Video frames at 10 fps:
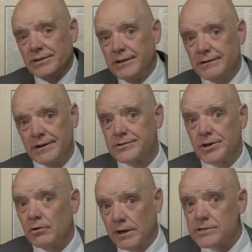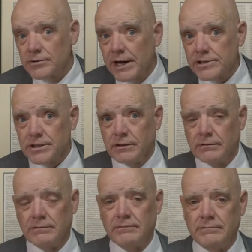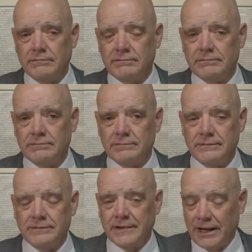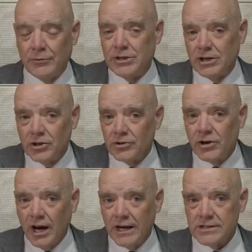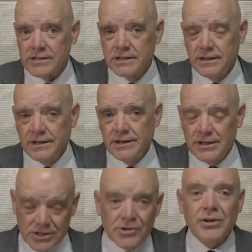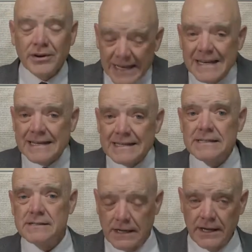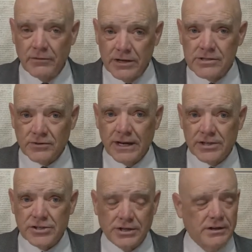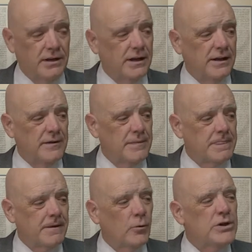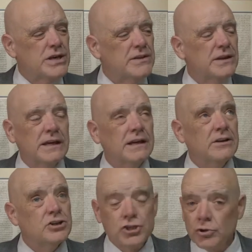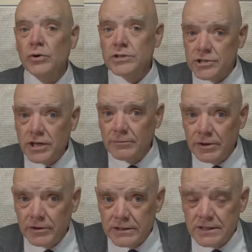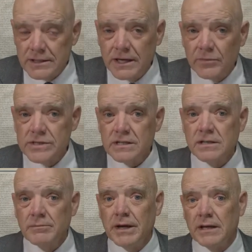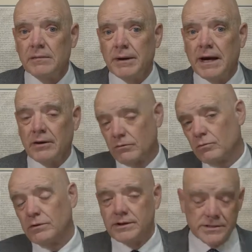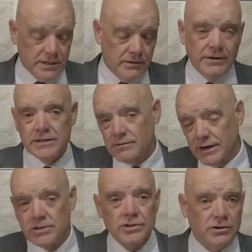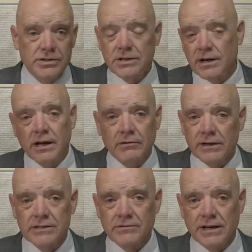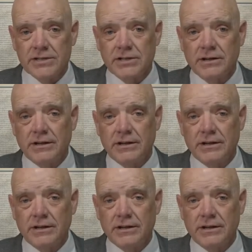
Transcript: then there's no resurrection that would include christ so there is a resurrection Within the Jewish community, there was a debate about is there a resurrection or is there not a resurrection?